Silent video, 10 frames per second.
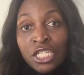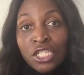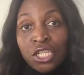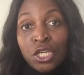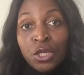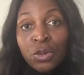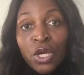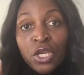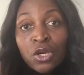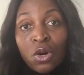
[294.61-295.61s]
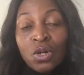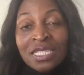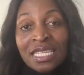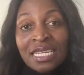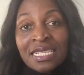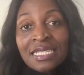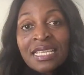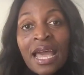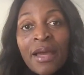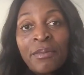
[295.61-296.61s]
2, your skills
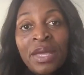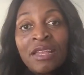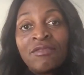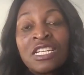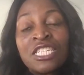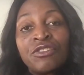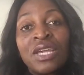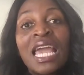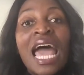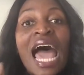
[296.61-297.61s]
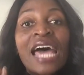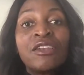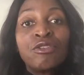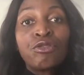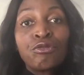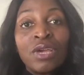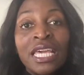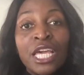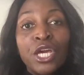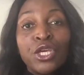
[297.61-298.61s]
inventory, and
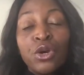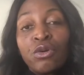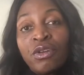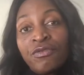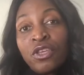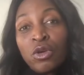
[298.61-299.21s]
3, your review.